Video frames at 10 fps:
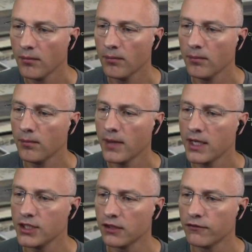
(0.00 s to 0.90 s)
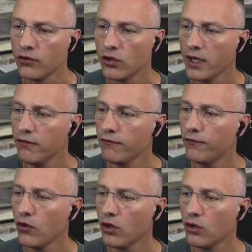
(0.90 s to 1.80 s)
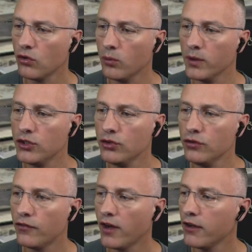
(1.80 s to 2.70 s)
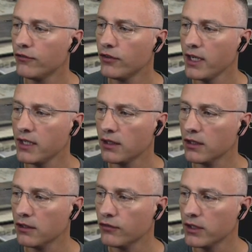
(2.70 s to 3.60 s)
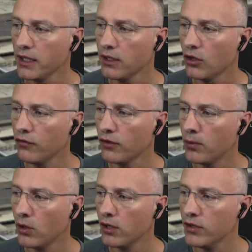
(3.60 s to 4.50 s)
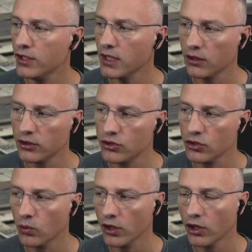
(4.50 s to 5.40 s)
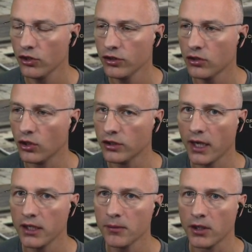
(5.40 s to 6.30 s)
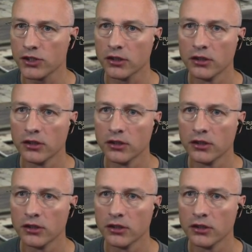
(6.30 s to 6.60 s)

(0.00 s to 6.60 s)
Magic 494, runway 25 right, cleared for takeoff. Upon reaching altitude 100, contact departure.